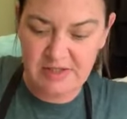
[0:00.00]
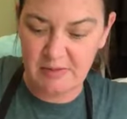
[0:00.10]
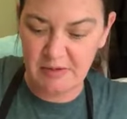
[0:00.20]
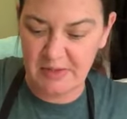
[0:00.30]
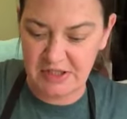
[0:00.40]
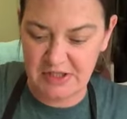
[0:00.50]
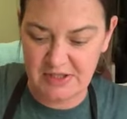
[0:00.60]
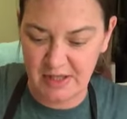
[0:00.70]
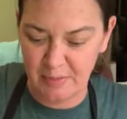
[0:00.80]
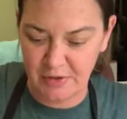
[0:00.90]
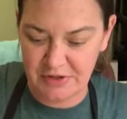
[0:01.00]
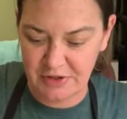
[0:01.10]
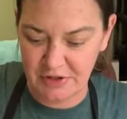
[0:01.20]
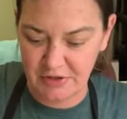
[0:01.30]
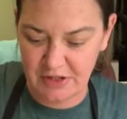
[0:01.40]
sublimation type
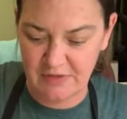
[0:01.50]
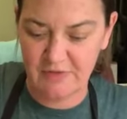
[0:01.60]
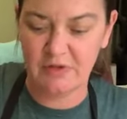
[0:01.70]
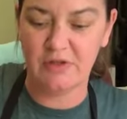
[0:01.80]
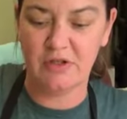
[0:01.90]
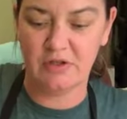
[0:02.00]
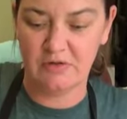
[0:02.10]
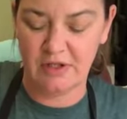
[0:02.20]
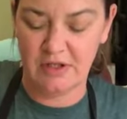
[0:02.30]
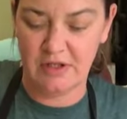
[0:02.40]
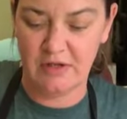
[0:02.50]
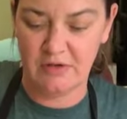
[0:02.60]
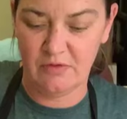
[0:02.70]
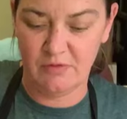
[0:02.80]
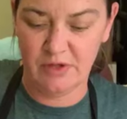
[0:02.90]
printer, you could even, like
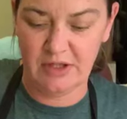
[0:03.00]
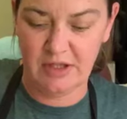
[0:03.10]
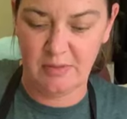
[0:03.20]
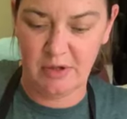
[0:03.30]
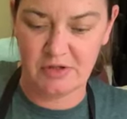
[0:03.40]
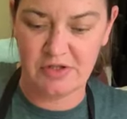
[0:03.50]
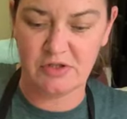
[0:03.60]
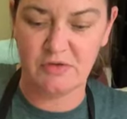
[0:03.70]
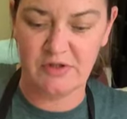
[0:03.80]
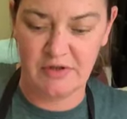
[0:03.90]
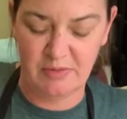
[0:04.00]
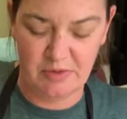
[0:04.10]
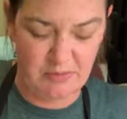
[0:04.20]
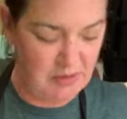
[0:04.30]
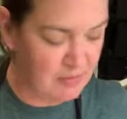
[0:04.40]
really get personal with
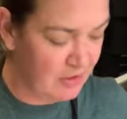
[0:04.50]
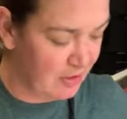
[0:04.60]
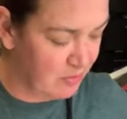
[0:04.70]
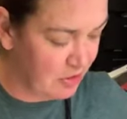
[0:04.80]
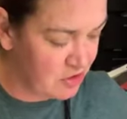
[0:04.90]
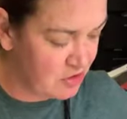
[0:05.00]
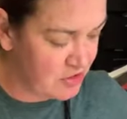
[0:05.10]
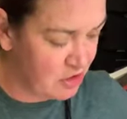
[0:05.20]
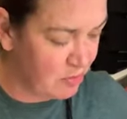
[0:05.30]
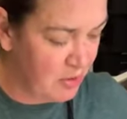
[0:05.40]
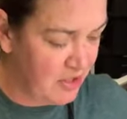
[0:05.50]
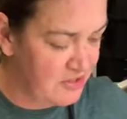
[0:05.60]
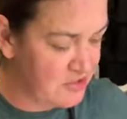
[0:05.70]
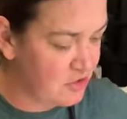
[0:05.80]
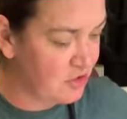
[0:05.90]
it. Put maybe like pictures of your
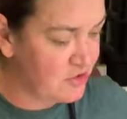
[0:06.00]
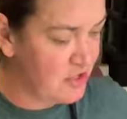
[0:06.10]
pets or